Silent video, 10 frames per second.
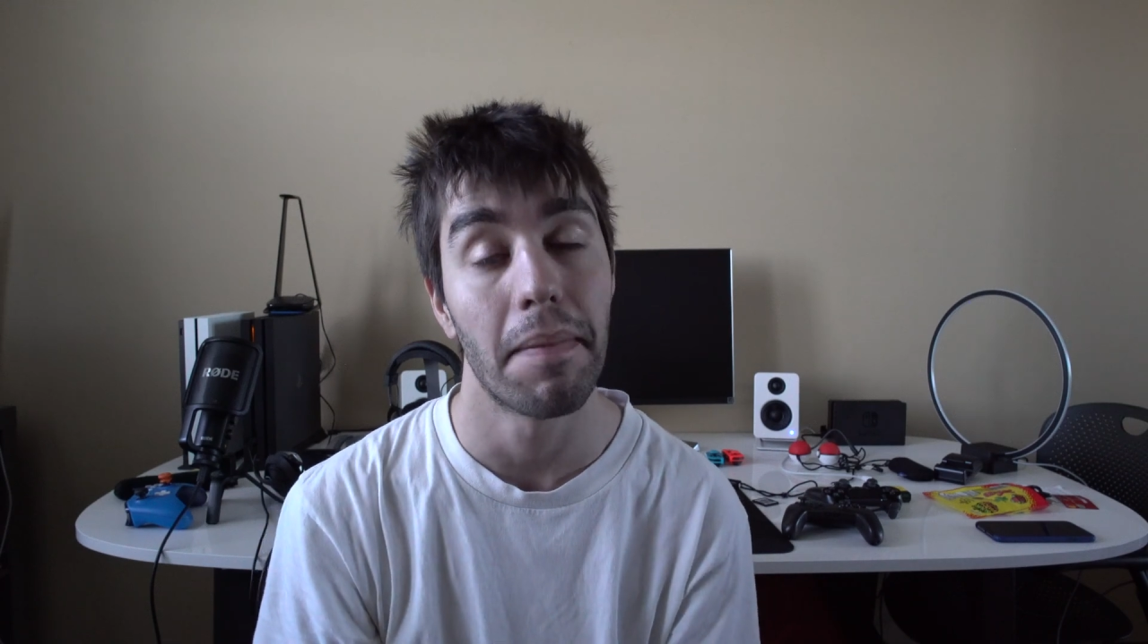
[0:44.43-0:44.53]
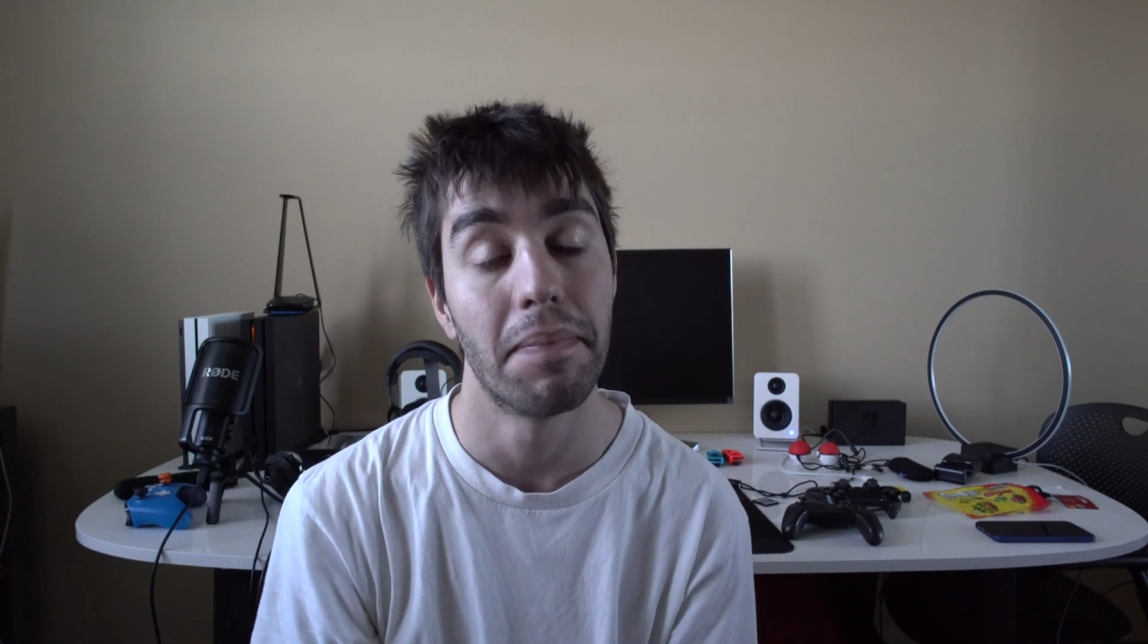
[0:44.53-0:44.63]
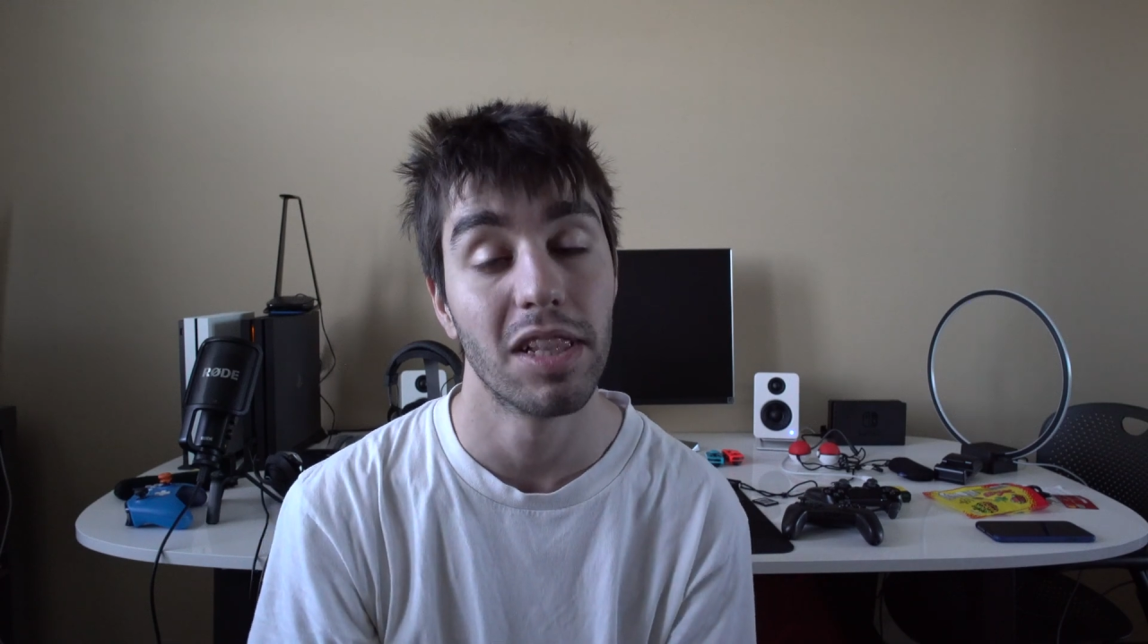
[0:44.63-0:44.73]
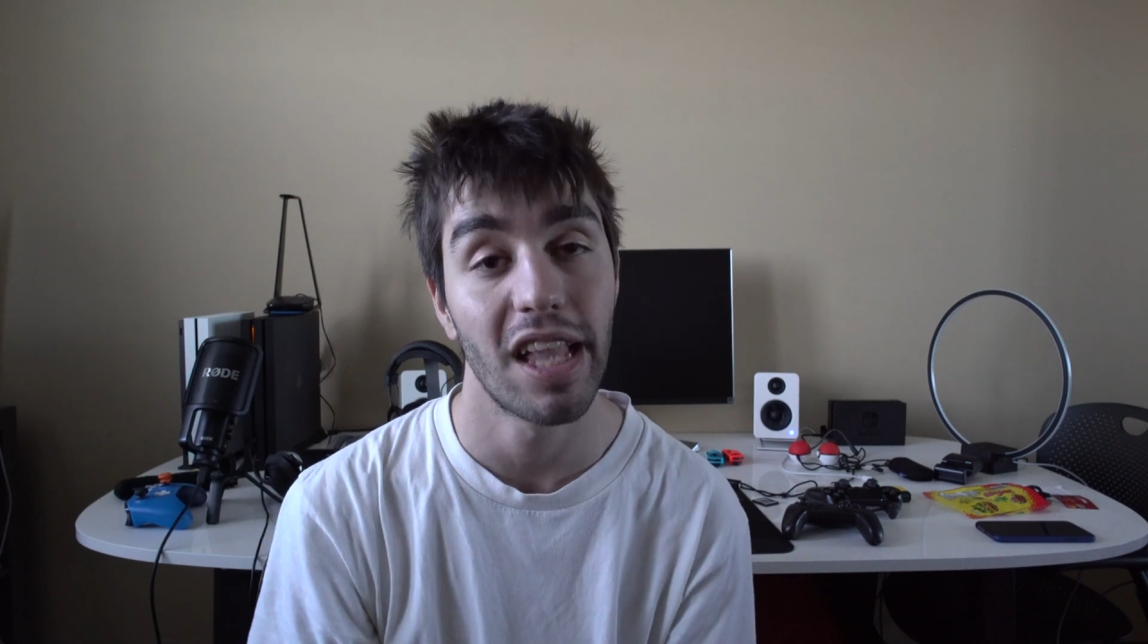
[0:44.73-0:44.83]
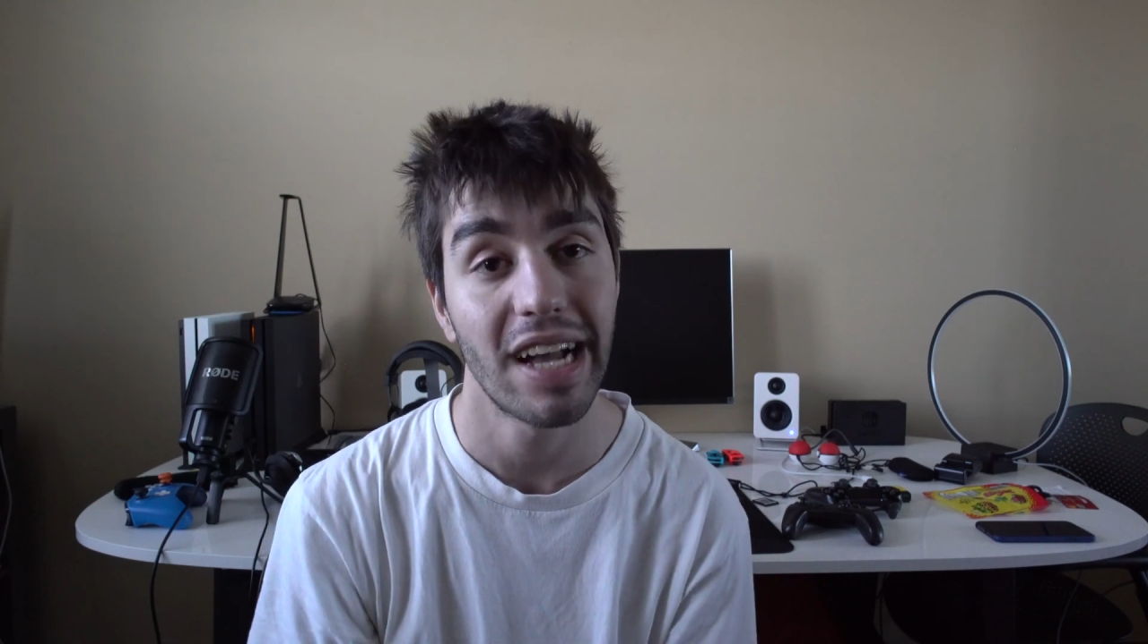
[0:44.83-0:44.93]

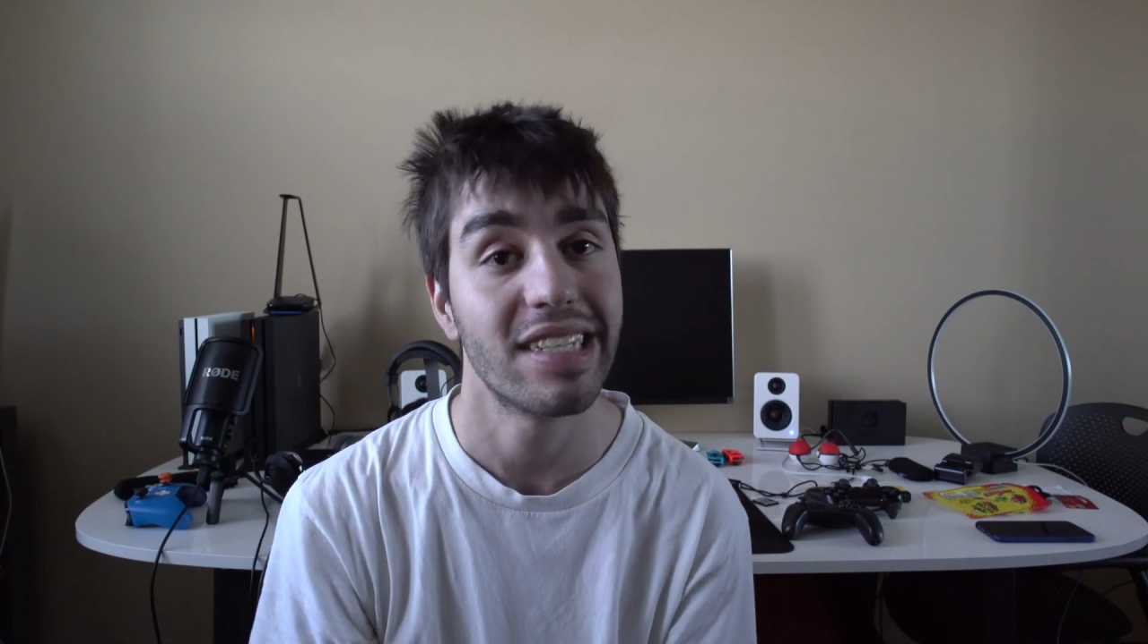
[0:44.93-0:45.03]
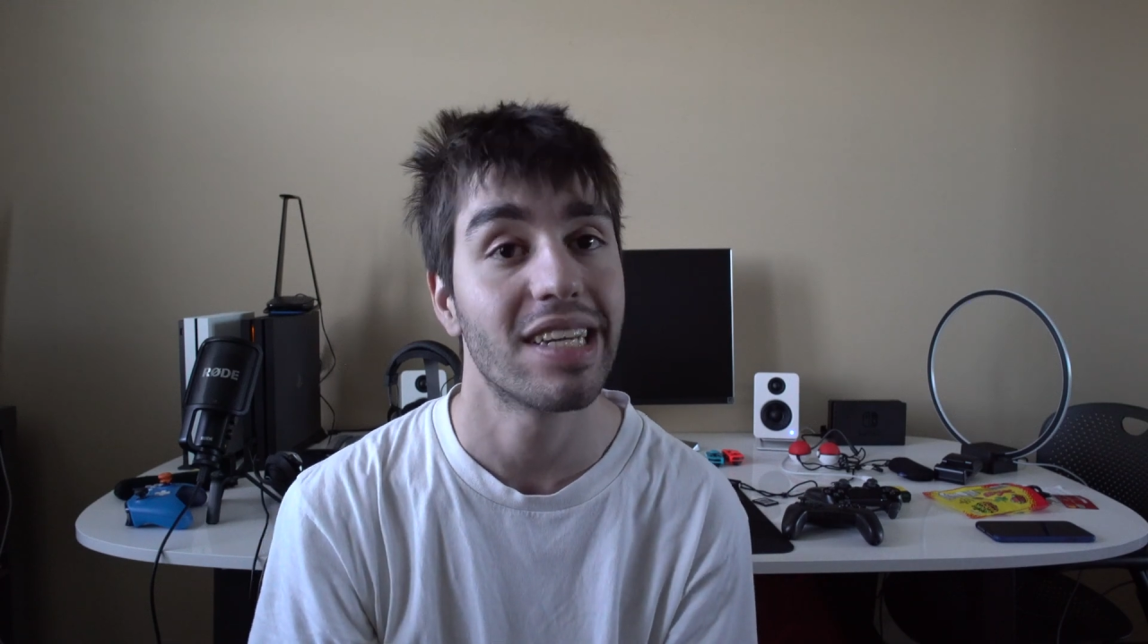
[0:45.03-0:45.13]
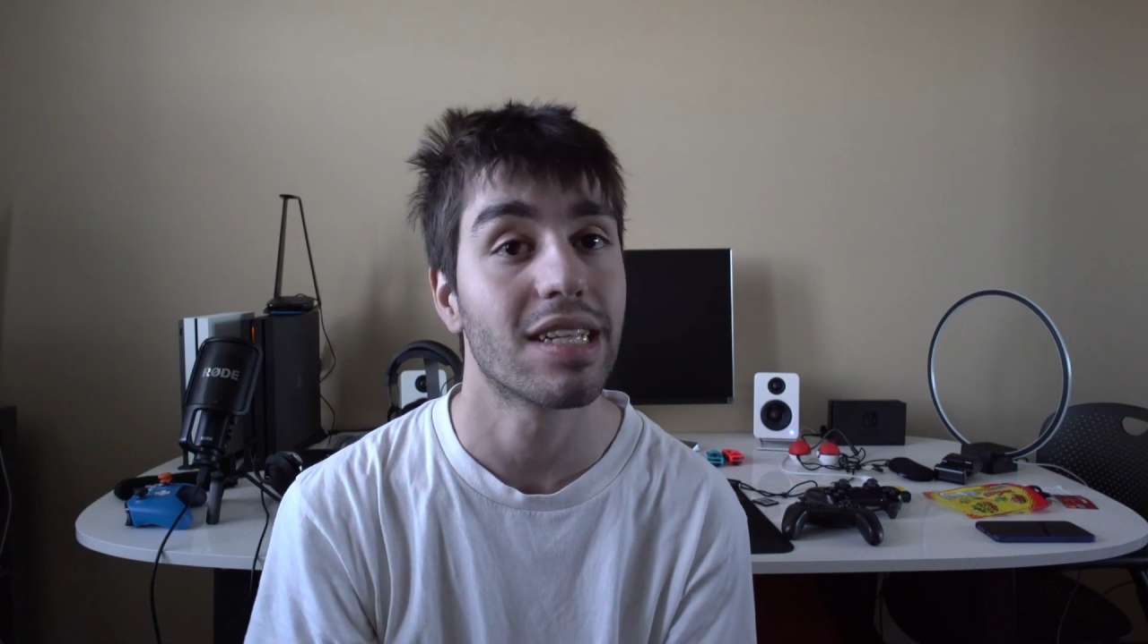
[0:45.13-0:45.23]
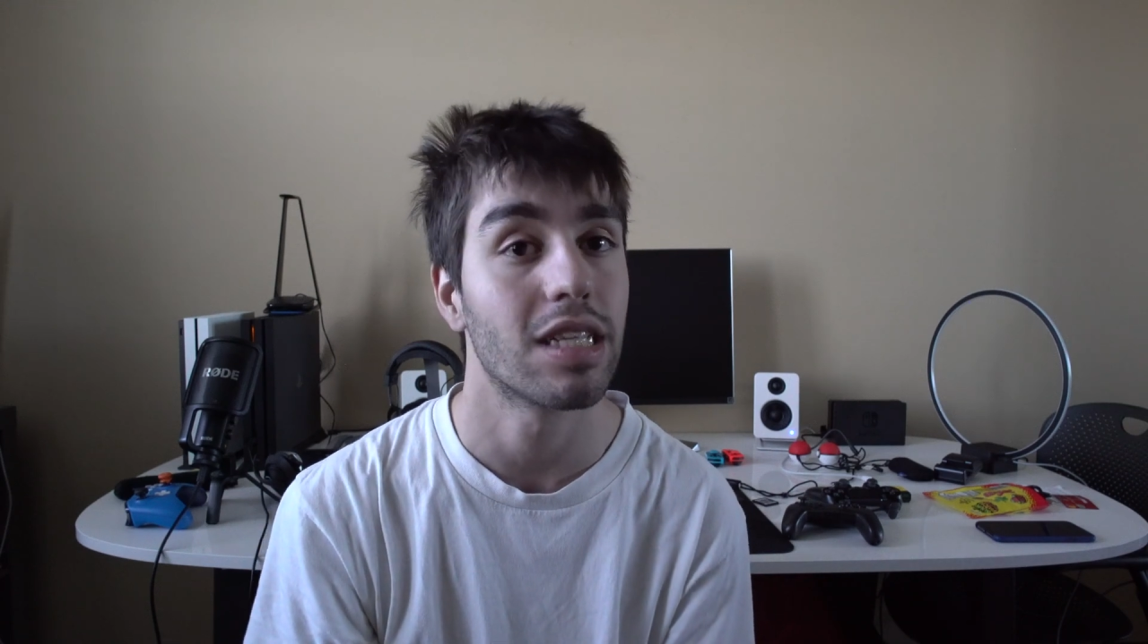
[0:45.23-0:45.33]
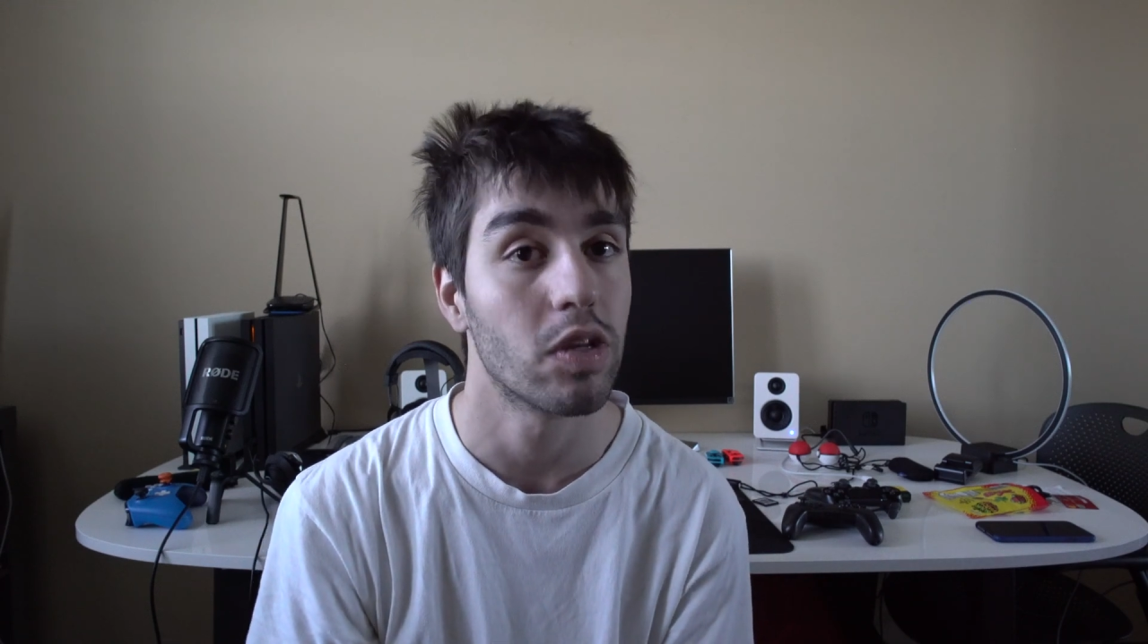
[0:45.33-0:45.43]

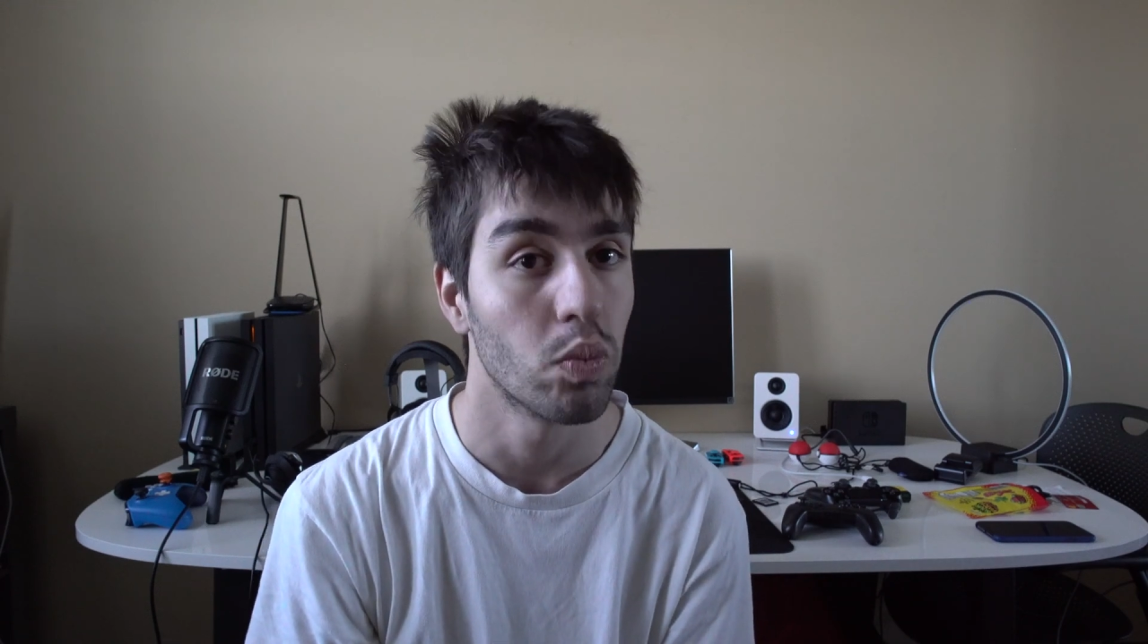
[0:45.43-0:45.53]
blindingly